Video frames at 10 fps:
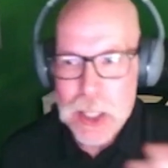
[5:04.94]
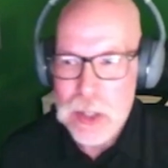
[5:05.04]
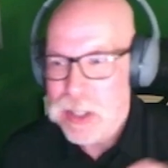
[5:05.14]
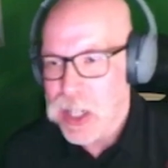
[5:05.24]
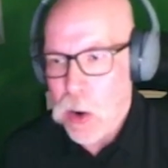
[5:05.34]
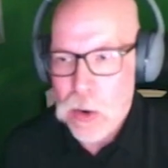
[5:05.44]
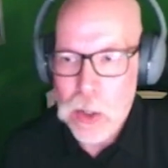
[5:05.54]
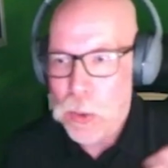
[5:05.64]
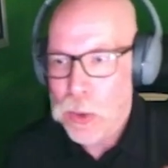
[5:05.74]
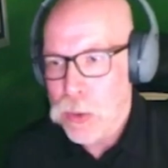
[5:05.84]

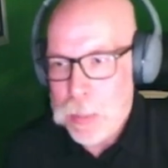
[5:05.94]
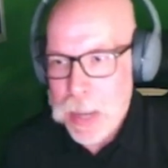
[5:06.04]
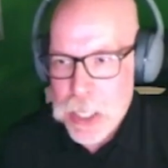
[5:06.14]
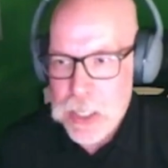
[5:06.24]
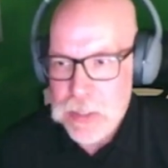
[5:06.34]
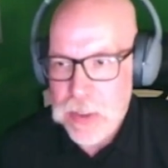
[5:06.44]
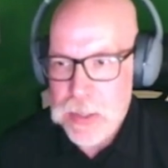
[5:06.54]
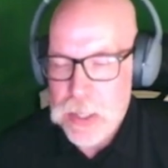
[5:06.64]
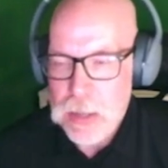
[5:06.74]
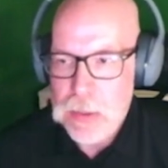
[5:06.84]
go through the pages, find
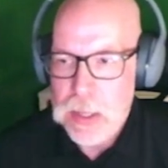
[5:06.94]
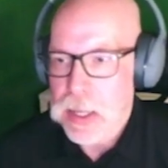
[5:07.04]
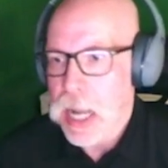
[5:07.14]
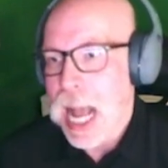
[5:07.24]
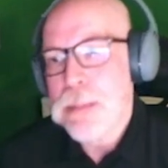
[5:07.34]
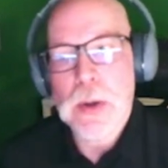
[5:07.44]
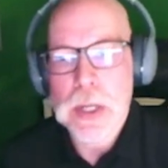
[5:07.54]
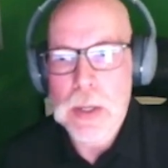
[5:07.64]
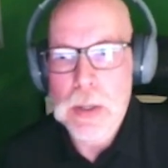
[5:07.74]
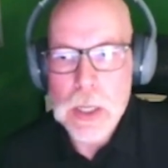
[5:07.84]
something. I
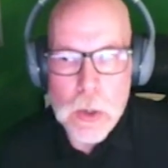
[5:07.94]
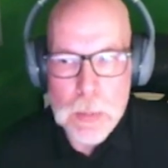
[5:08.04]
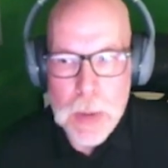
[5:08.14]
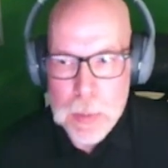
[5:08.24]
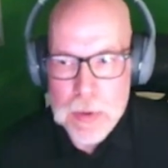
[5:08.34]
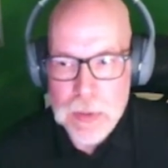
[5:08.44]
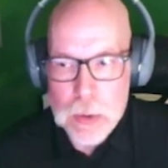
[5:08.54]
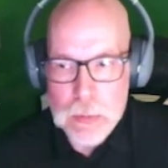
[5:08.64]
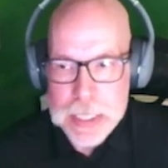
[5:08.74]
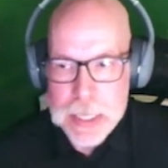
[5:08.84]
might go to my preferred
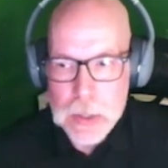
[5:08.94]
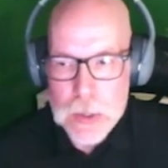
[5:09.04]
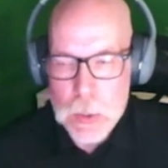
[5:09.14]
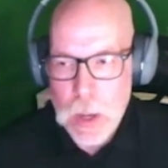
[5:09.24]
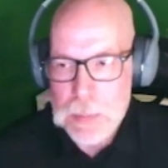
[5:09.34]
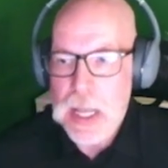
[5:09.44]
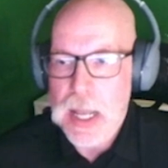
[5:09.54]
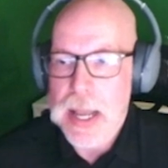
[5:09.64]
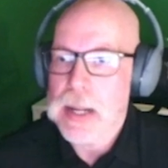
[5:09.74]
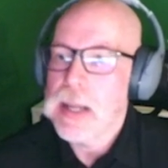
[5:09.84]
retailer's
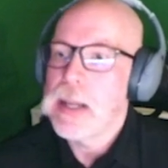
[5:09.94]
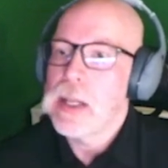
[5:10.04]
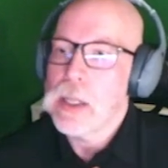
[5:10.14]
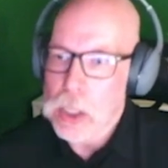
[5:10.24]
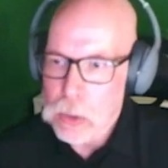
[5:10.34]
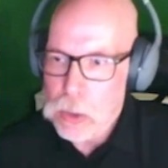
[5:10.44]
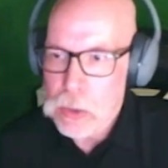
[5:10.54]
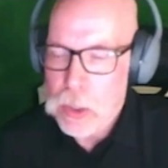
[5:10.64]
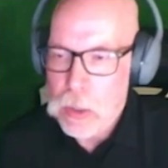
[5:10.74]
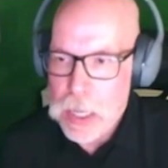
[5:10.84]
website, go through
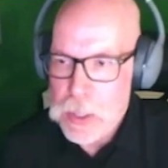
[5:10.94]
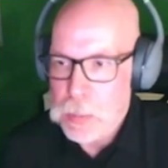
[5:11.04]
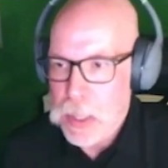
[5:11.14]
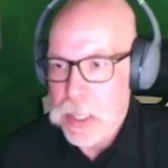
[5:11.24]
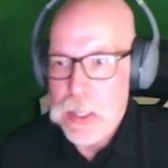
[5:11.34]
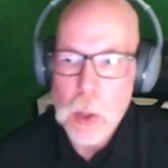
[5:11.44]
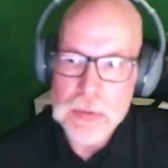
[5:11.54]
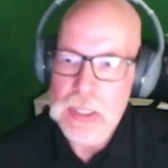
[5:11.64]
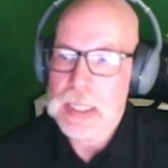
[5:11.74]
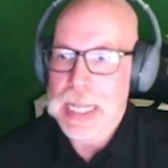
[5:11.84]
their recipes.
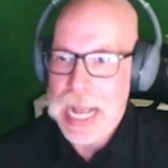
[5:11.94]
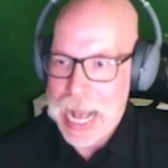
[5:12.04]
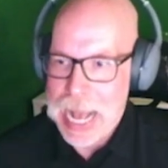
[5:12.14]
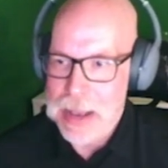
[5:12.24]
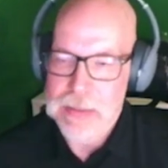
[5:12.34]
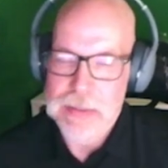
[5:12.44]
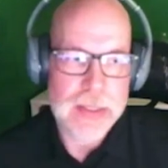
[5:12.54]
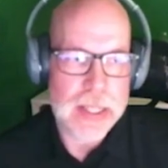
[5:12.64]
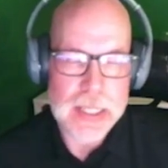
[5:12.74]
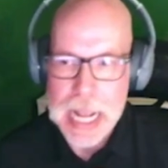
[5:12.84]
Hopefully they have
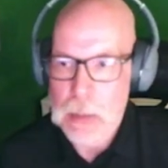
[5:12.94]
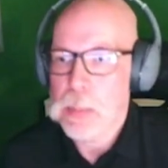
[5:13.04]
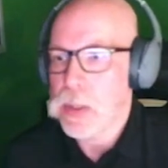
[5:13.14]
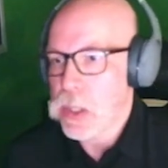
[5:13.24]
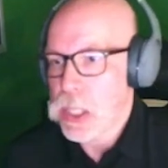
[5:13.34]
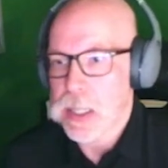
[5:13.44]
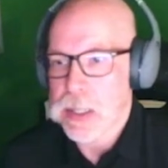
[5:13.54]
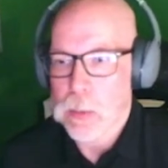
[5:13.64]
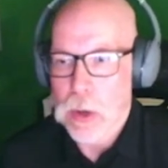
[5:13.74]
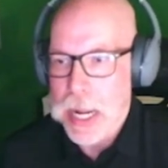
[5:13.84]
the tech built in
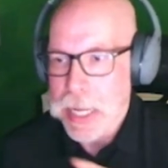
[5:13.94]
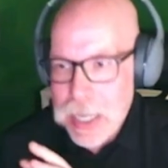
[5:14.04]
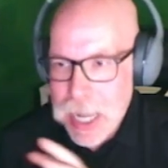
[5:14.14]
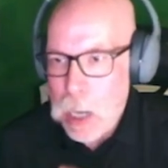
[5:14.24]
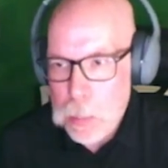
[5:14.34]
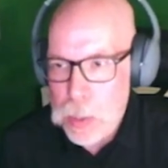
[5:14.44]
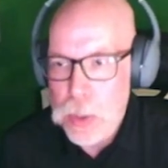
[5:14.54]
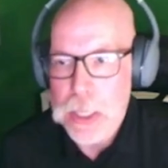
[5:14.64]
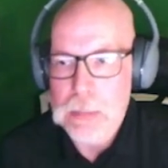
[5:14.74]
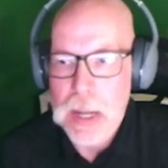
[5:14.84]
where I can kind of put
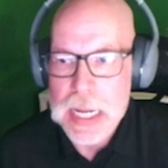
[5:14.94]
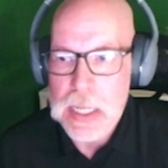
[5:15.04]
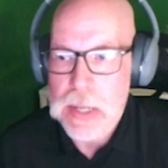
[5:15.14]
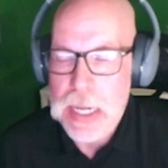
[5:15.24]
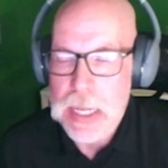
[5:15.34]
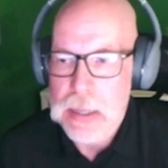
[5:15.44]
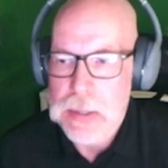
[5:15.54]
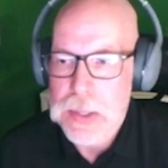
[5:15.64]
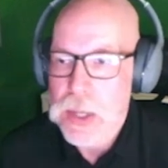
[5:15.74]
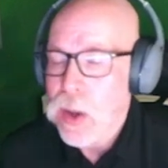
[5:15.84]
in my
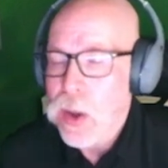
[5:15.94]
ingredients.